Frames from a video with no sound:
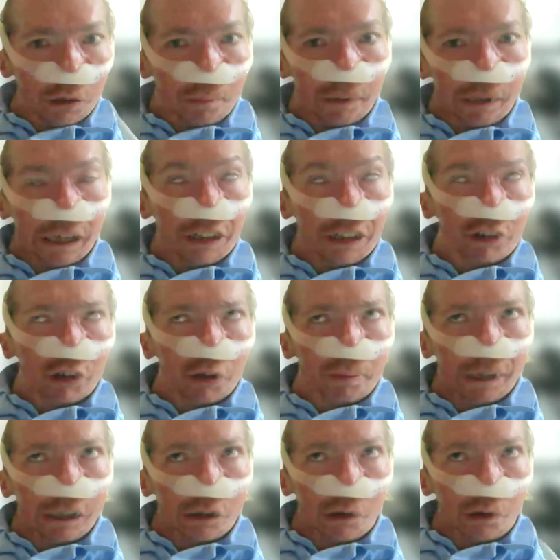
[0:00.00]
It took a
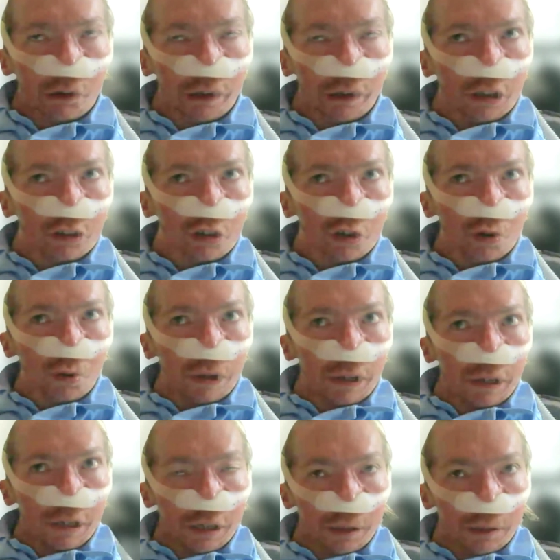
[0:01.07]
bit longer than
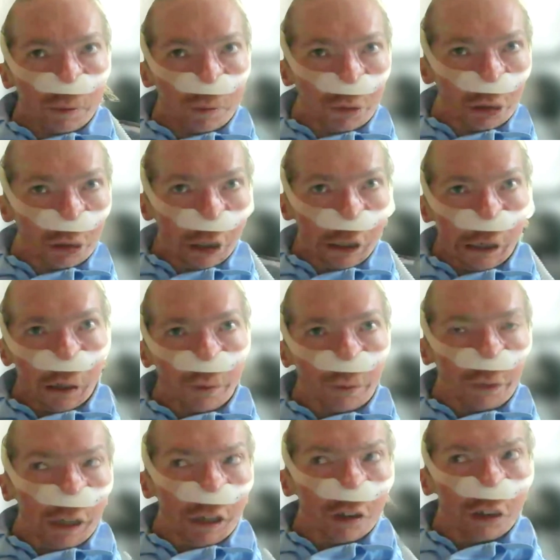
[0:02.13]

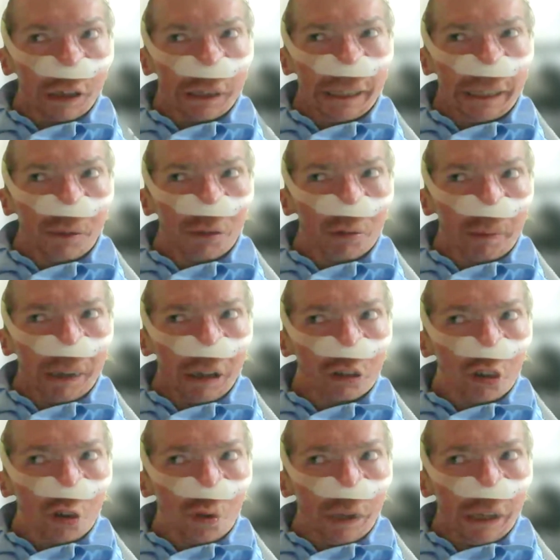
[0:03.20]
2.5 years. I think it was
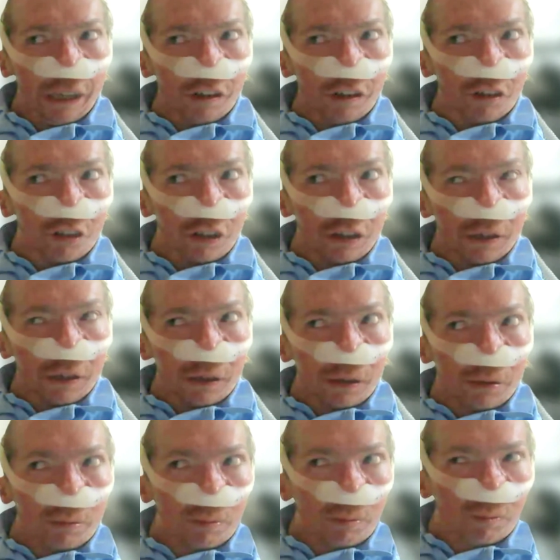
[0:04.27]
about 2 years,
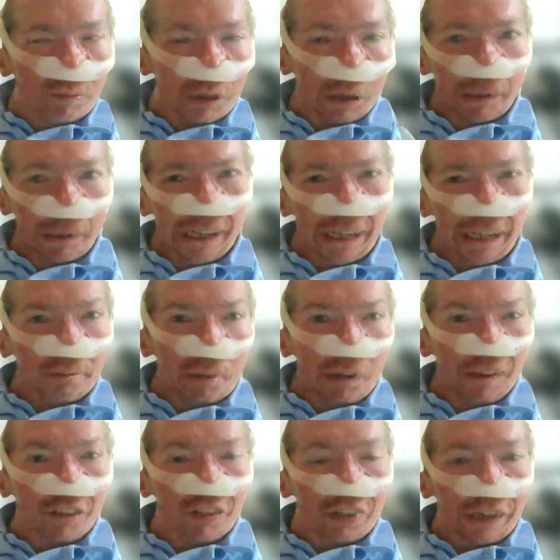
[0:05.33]
about 8
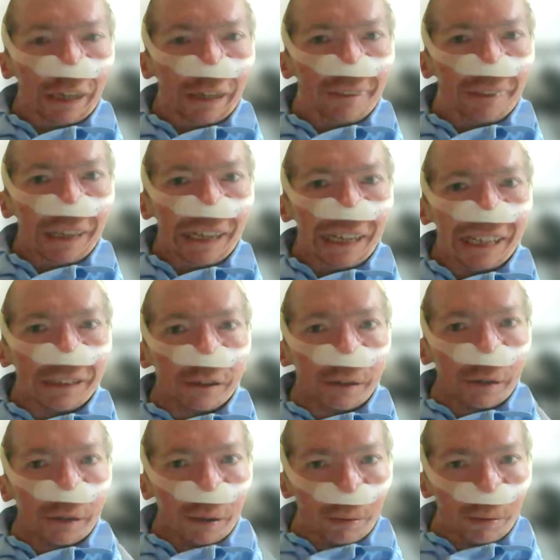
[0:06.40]
months in the end.
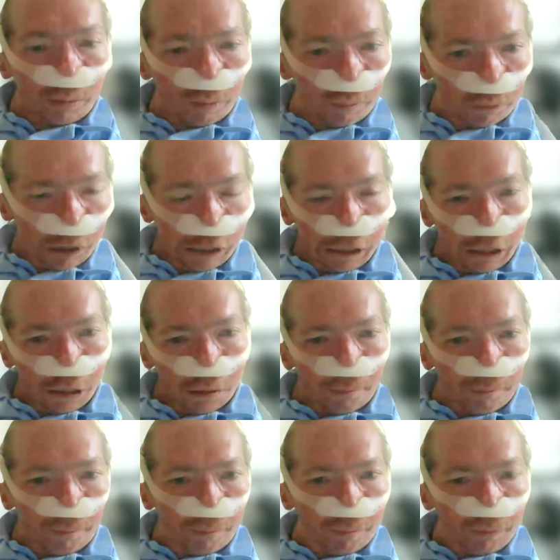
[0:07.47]

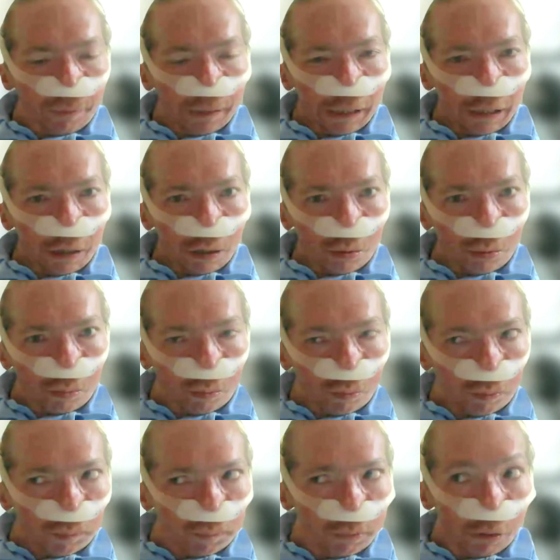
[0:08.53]

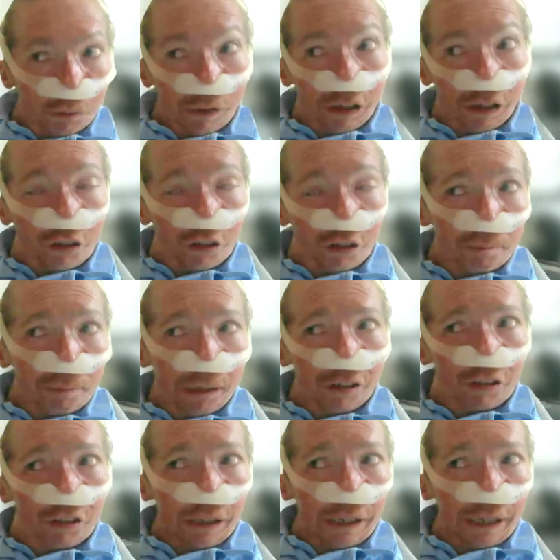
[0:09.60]
The reason
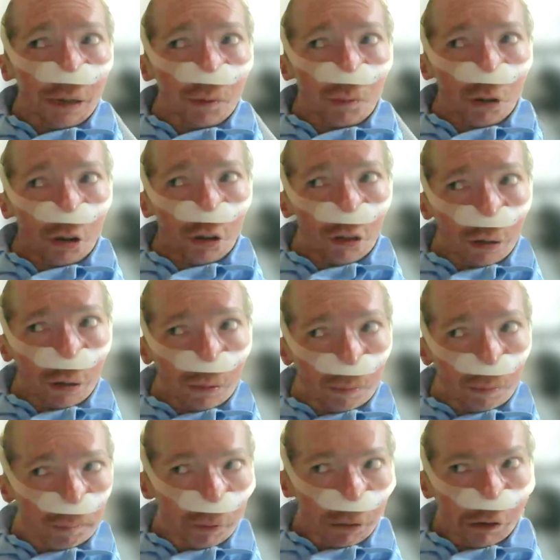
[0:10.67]
basically was
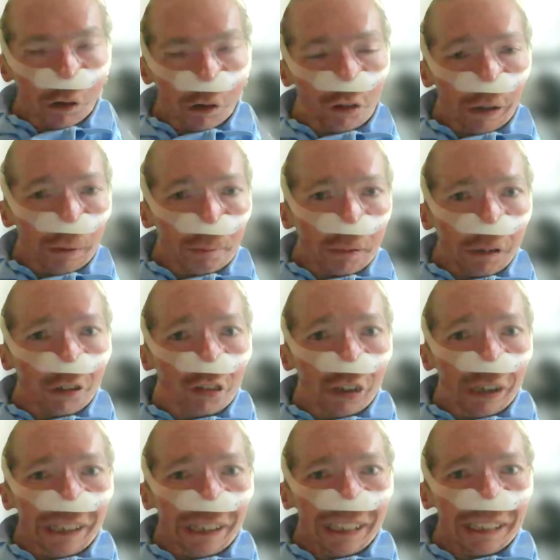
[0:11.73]
because in my
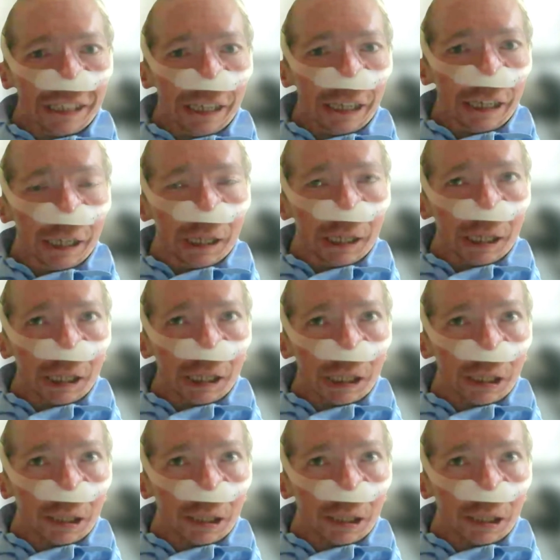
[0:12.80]
second year,